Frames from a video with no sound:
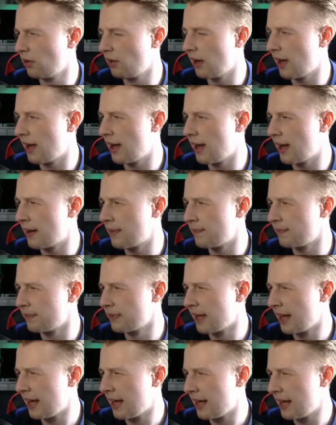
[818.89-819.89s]
In
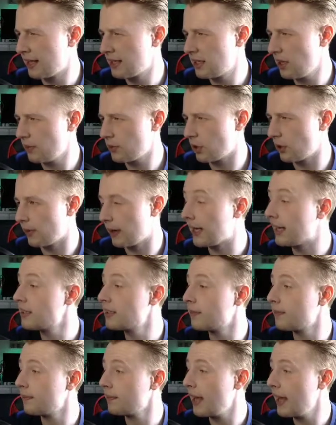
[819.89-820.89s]
terms of who it
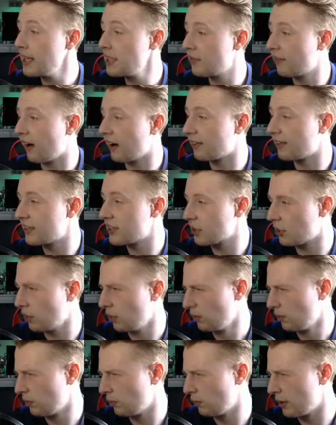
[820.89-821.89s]
is, 85
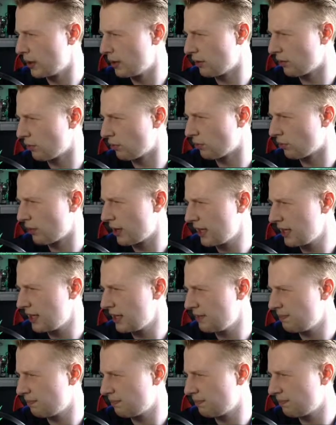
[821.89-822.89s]
physical with
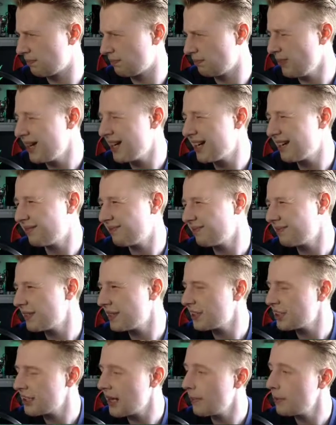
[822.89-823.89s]
really, well, the
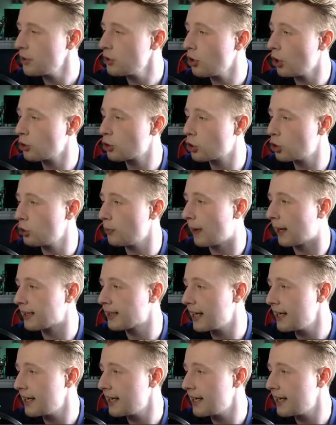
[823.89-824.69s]
stamina's not too bad.